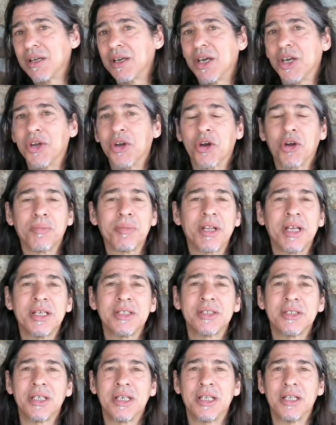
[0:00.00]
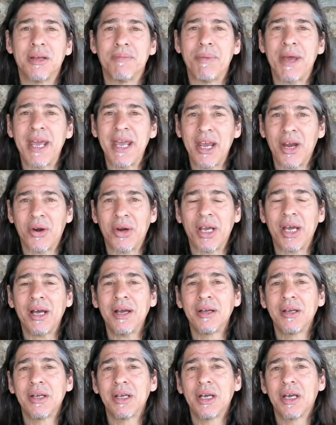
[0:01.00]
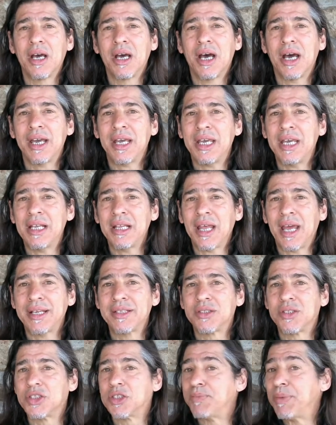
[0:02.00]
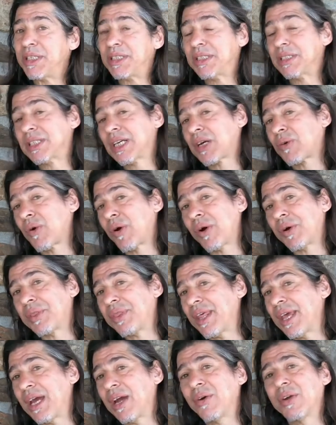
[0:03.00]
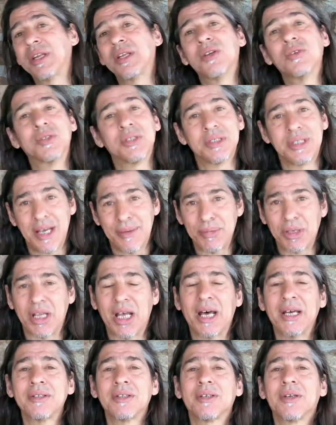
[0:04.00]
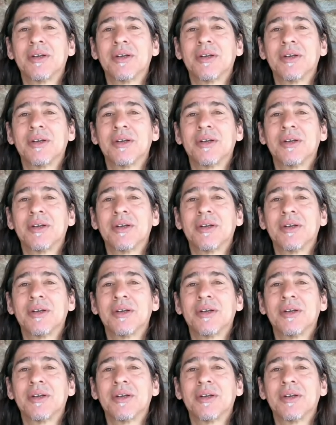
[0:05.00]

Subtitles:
an herbalist in the Bay Area, he likes the species that grow out there and he uses them a lot.